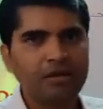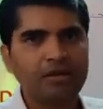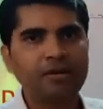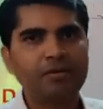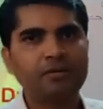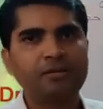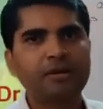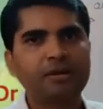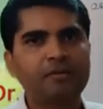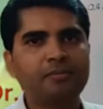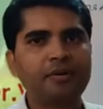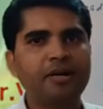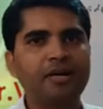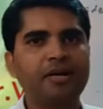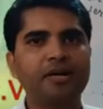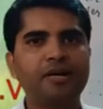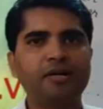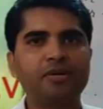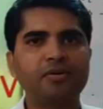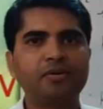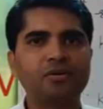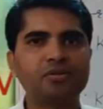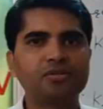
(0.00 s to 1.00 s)
you can find
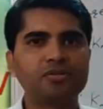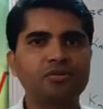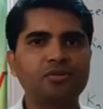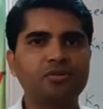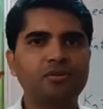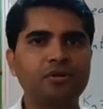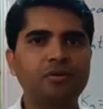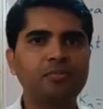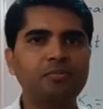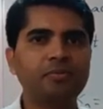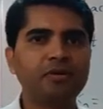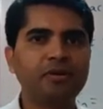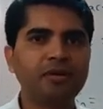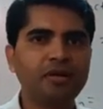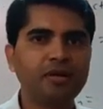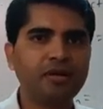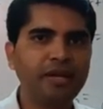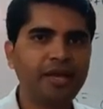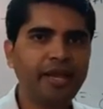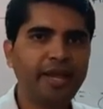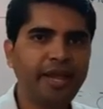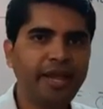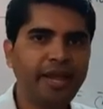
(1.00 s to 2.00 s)
rate constant of
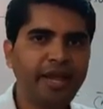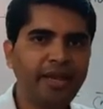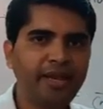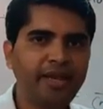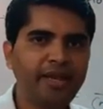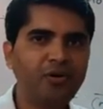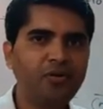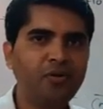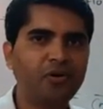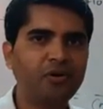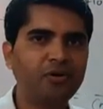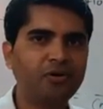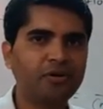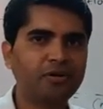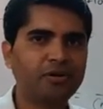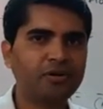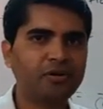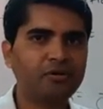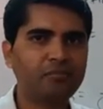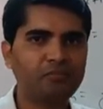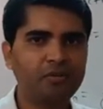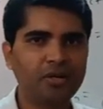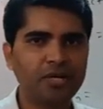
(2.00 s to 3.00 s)
any order
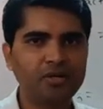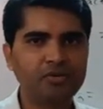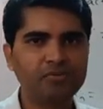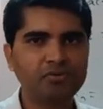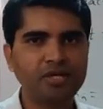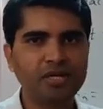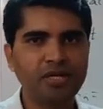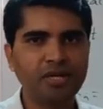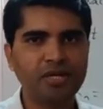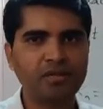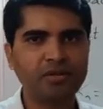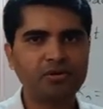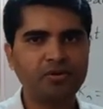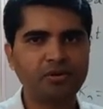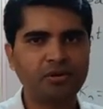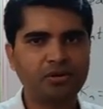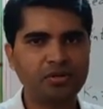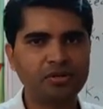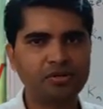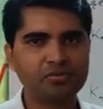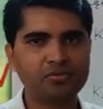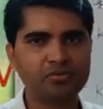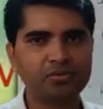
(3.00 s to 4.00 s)
by using nth
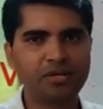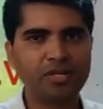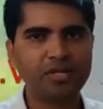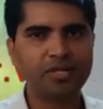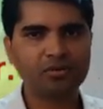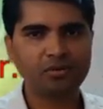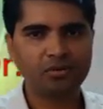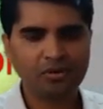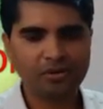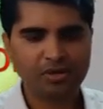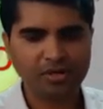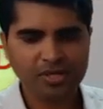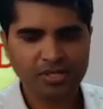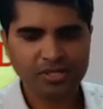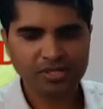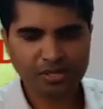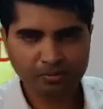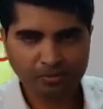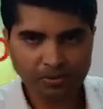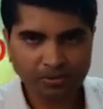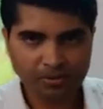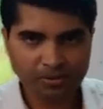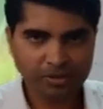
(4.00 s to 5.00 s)
order. So nth order is
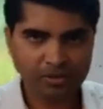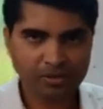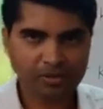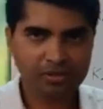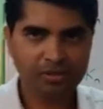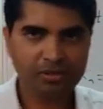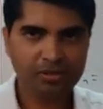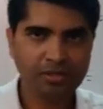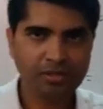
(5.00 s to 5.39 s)
important.